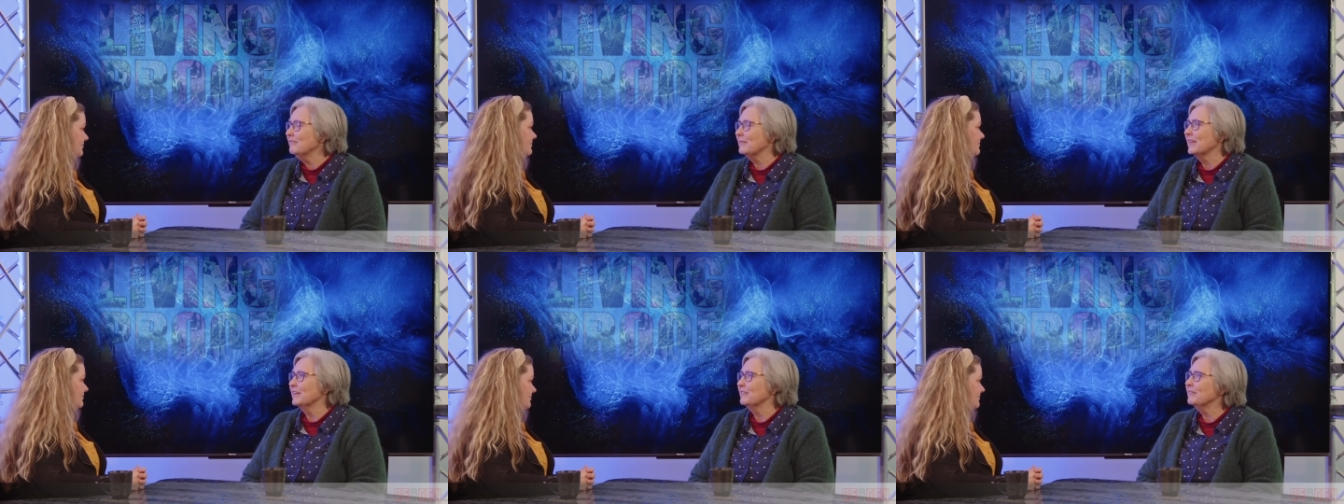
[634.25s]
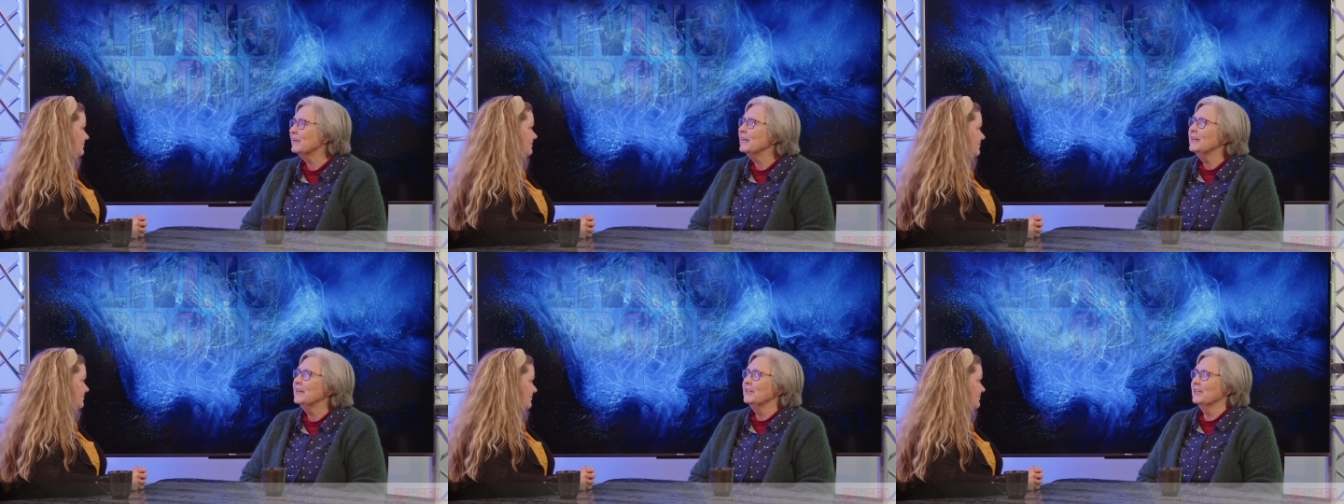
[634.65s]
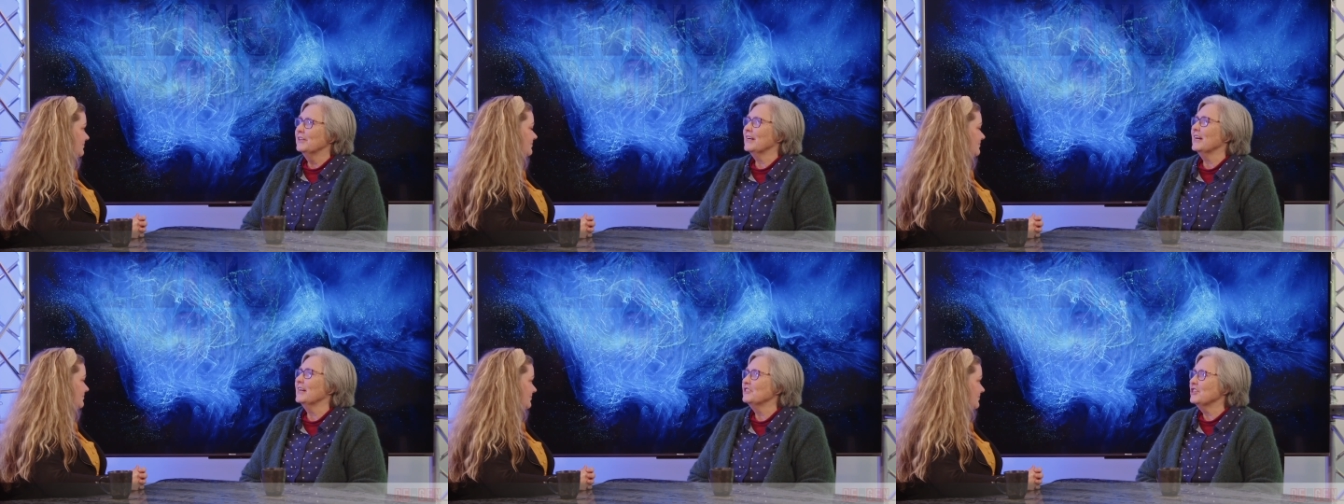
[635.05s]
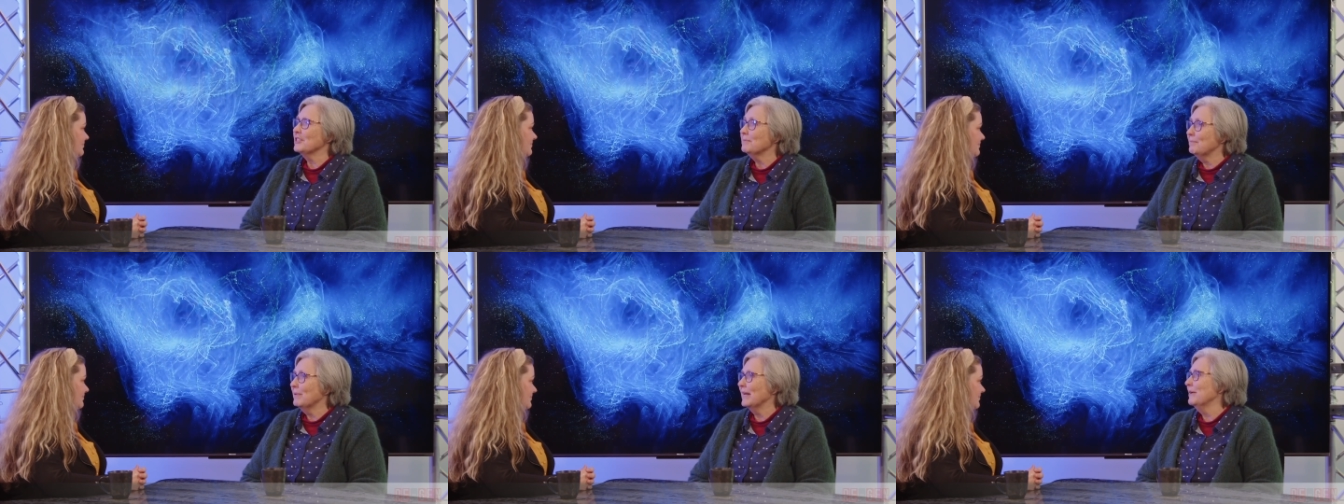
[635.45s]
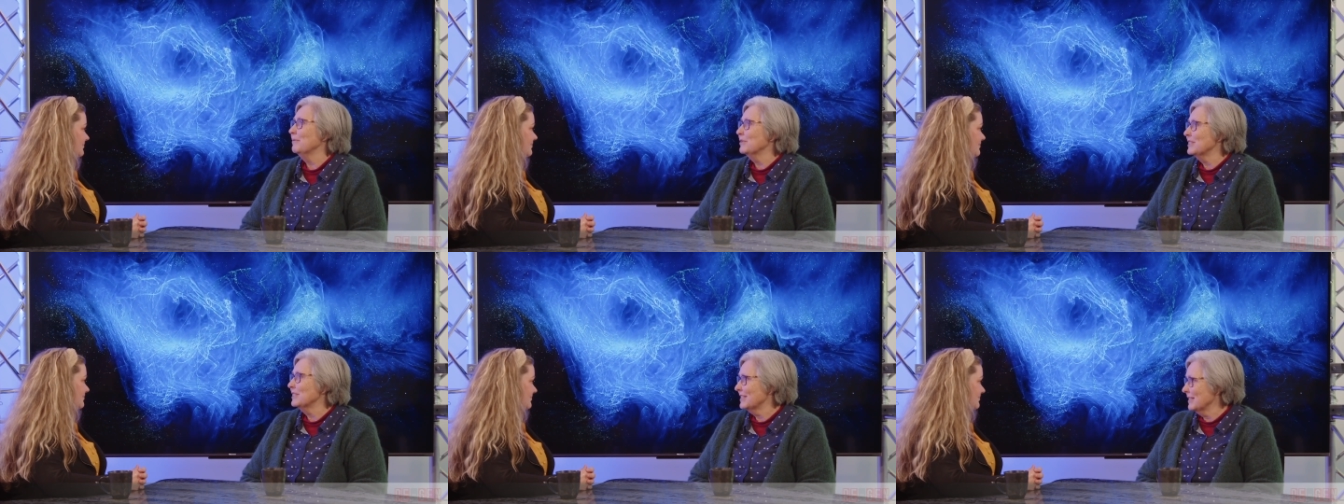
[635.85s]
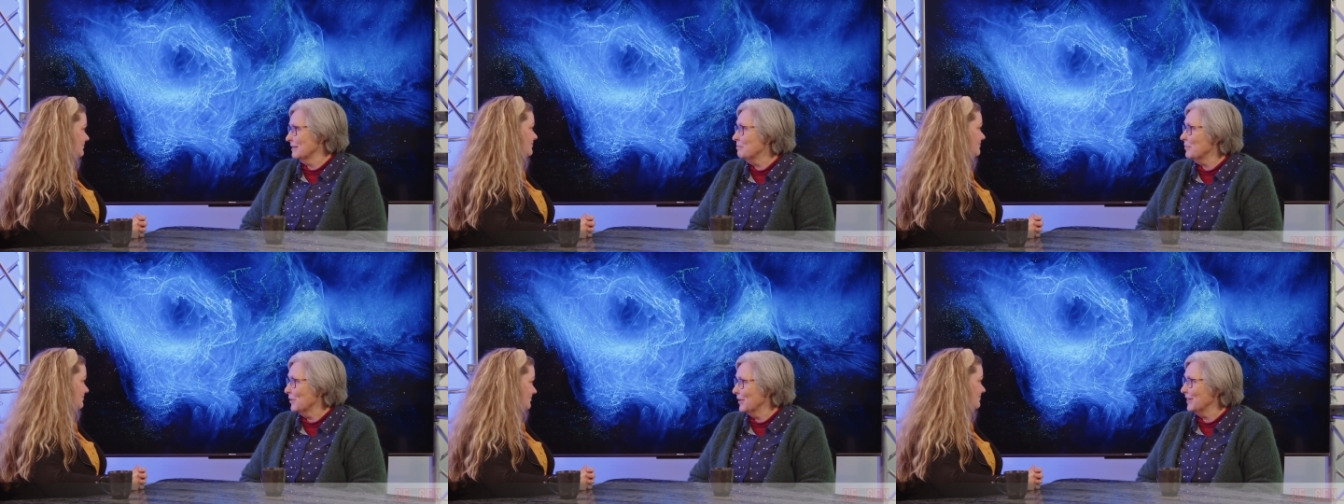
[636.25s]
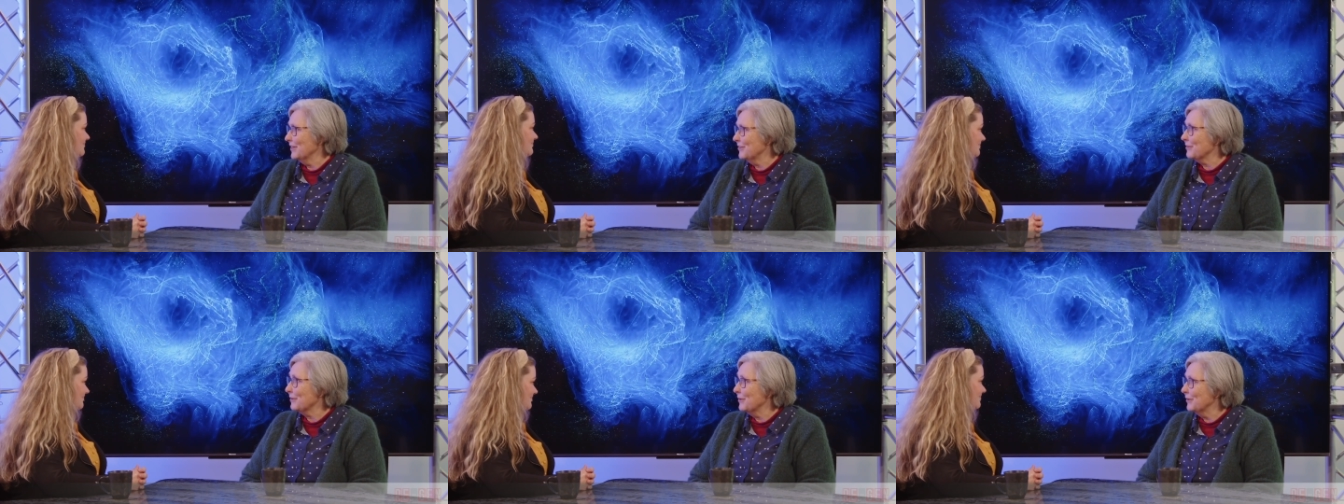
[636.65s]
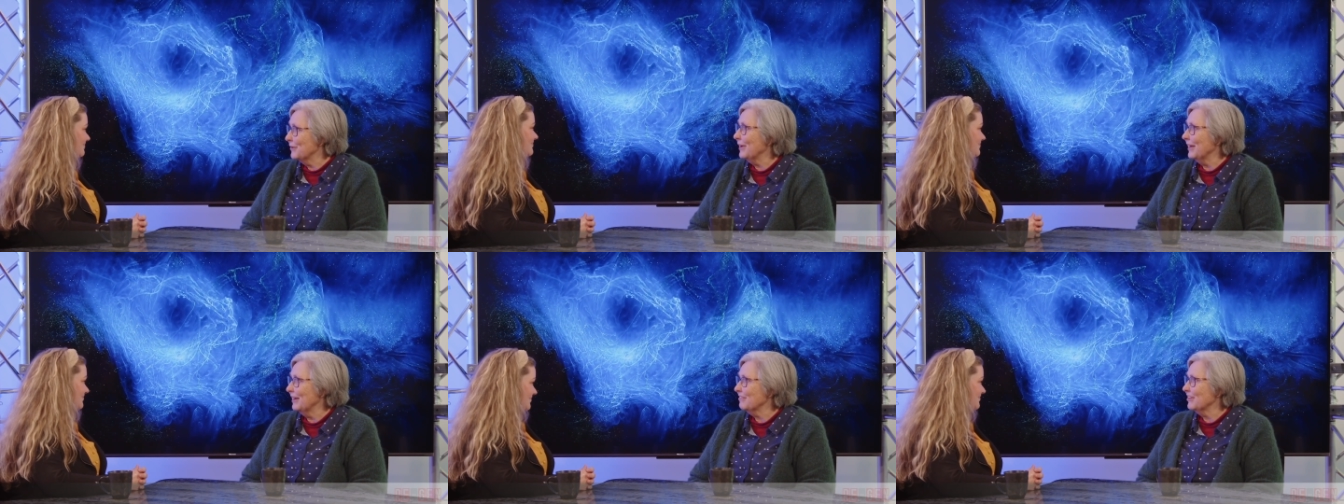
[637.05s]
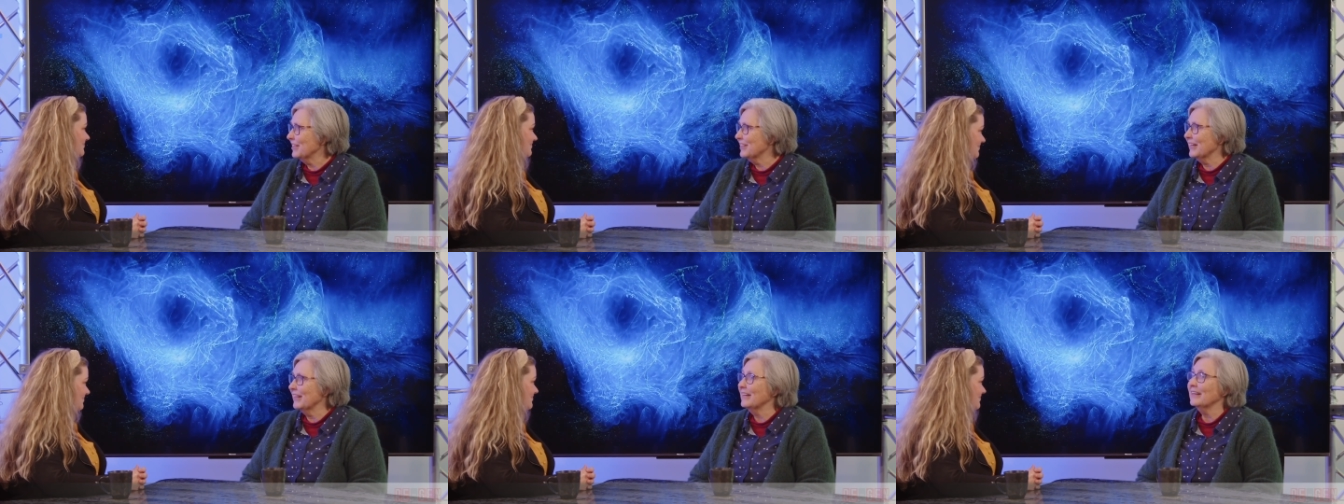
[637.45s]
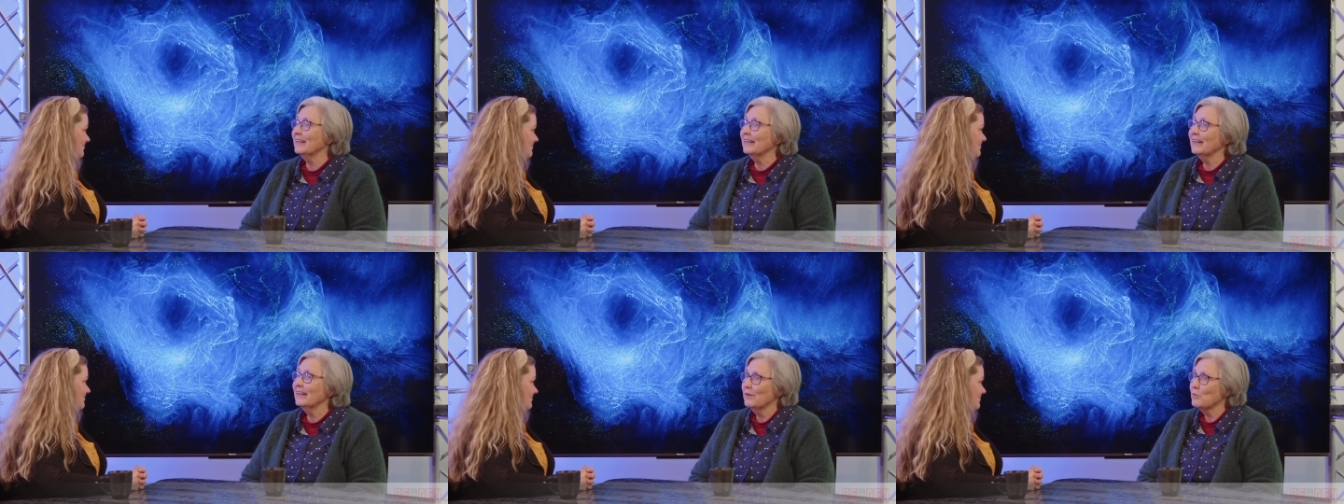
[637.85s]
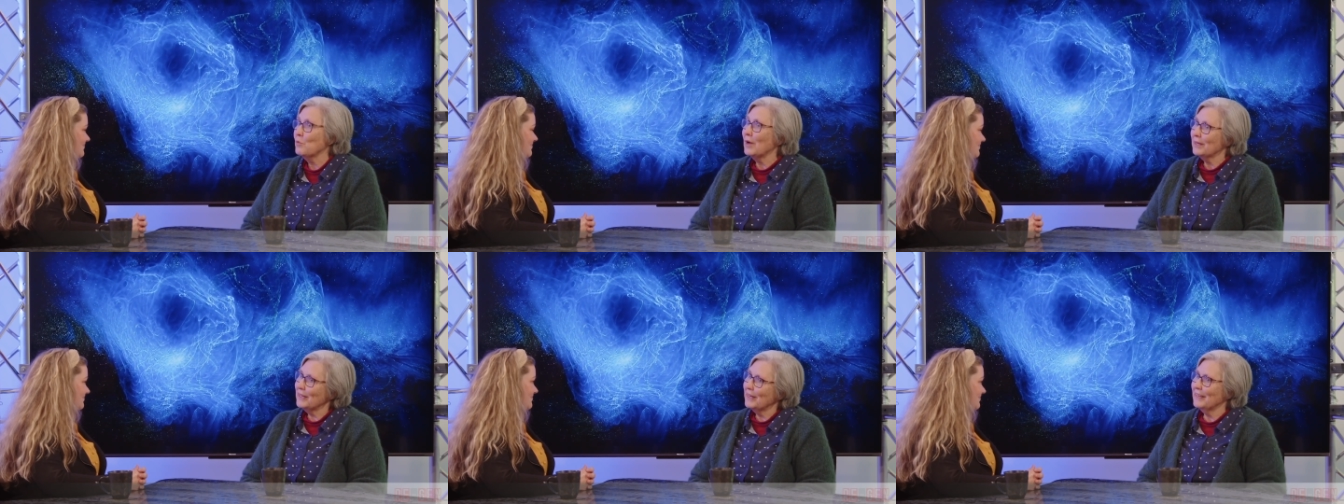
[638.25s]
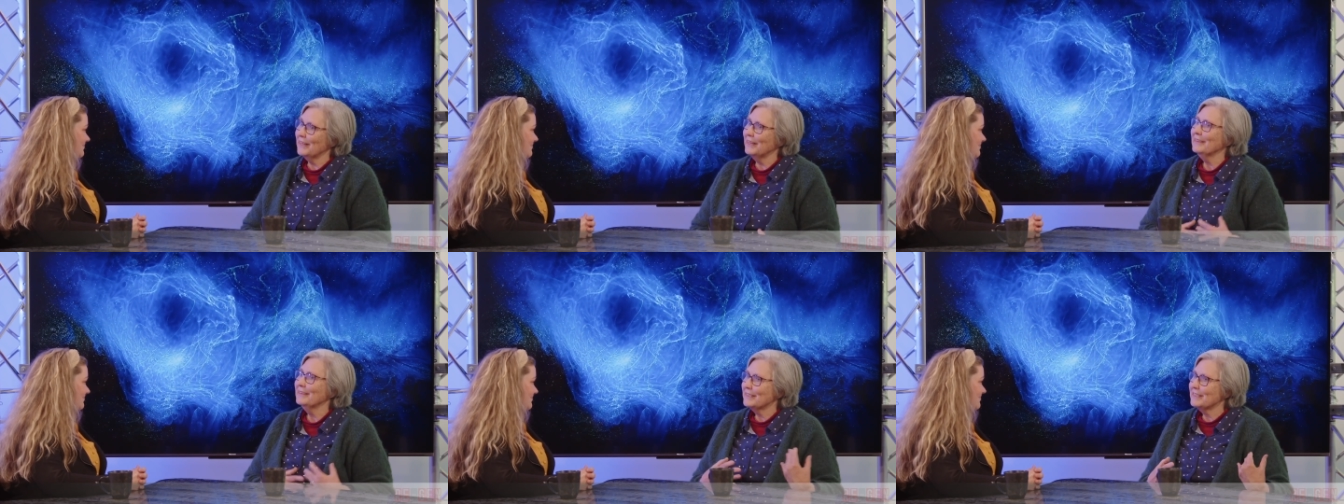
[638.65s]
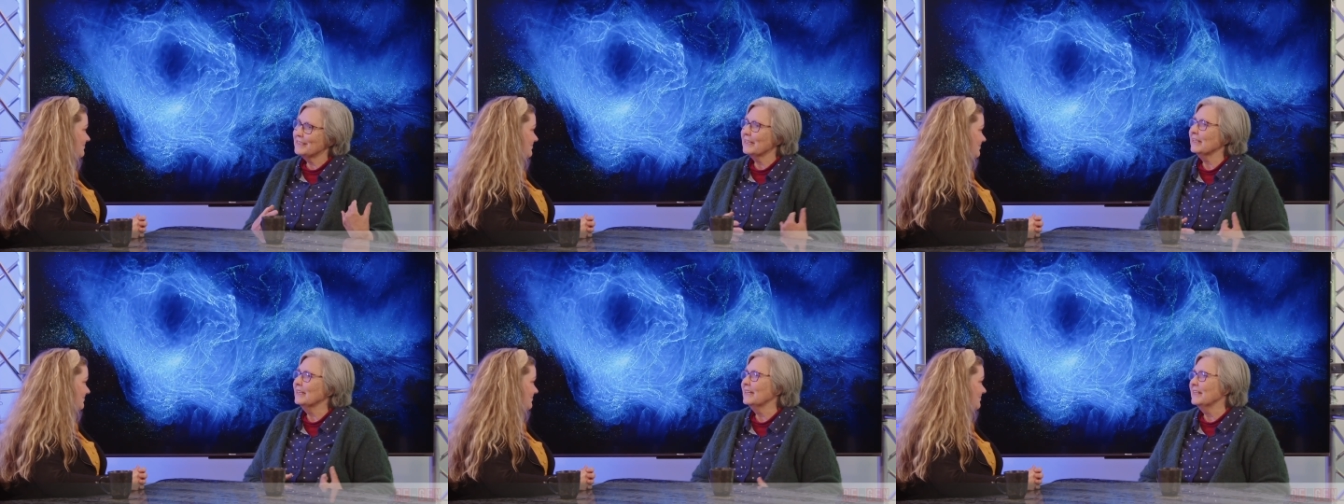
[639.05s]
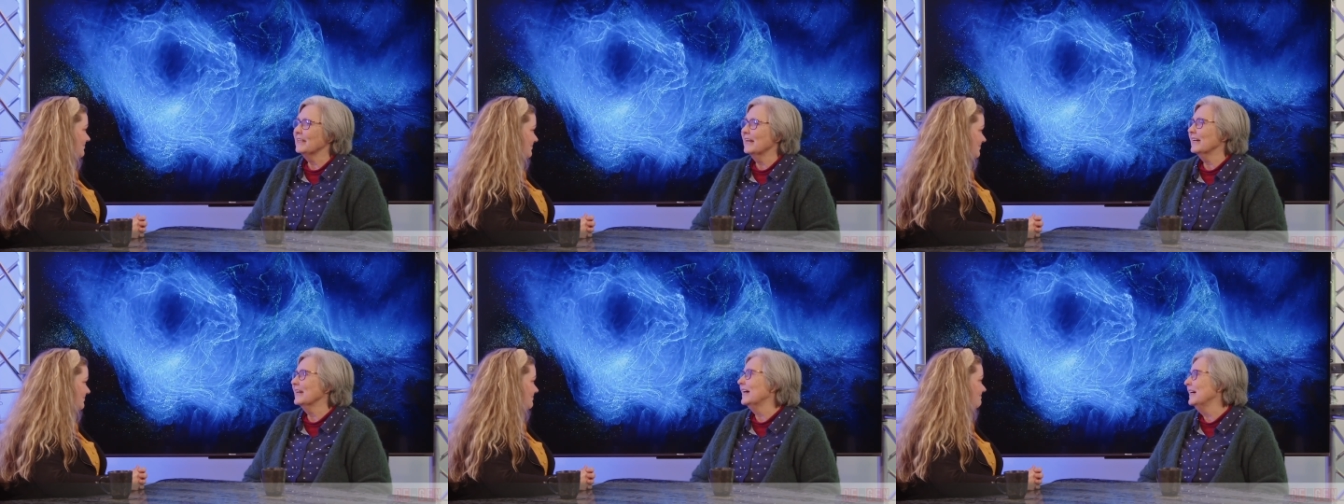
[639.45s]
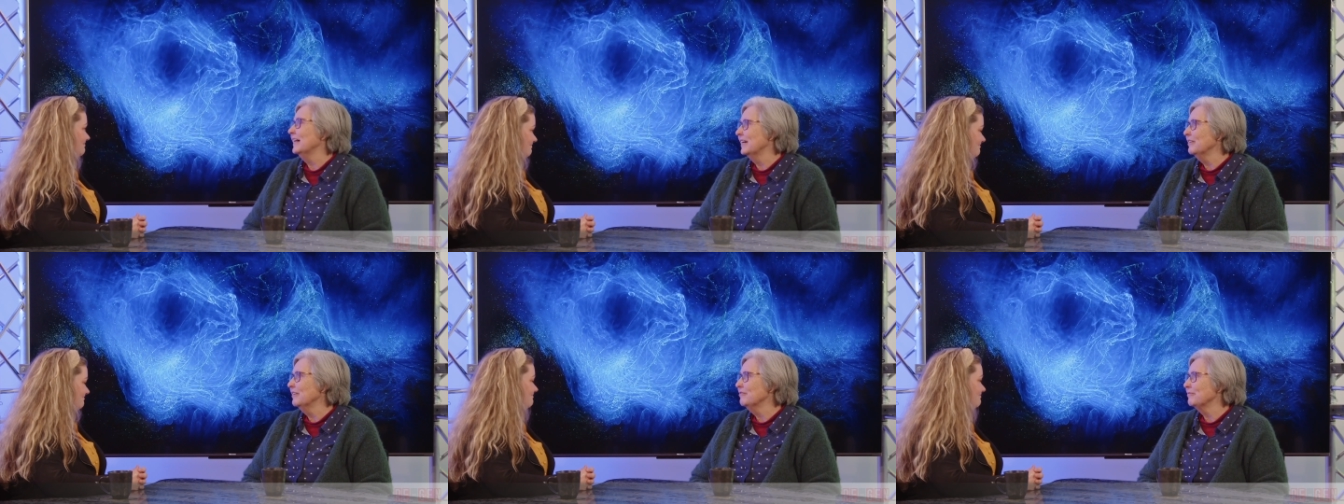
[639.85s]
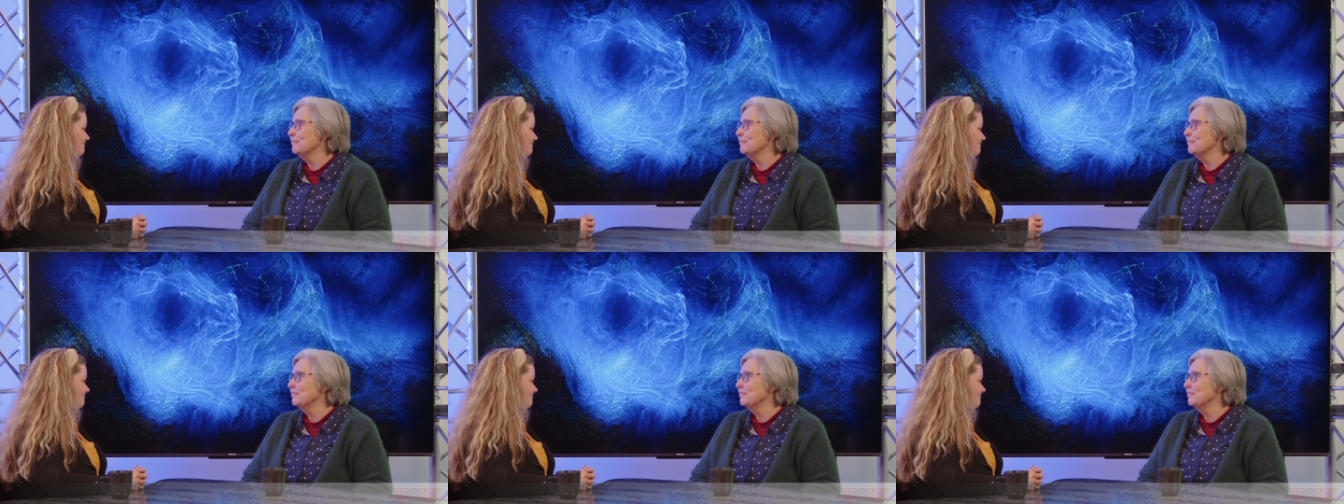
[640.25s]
If you can't just be with somebody through everything while they're still in their cave.